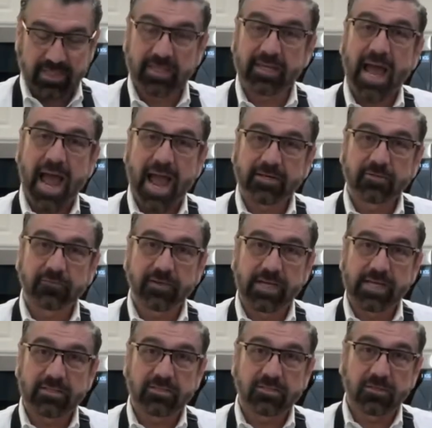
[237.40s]
did
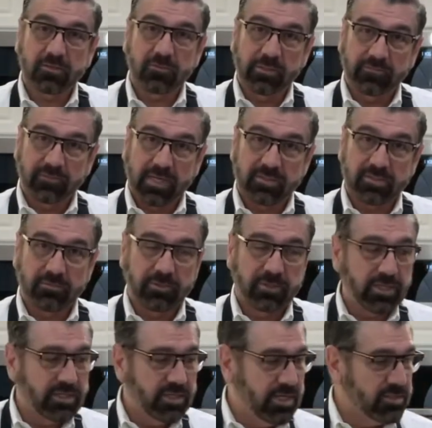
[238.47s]
activate, so we've got some
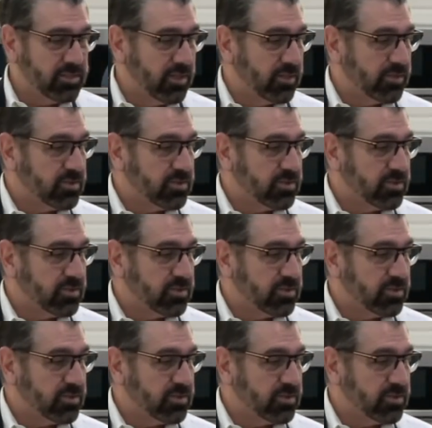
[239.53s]
good yeast here.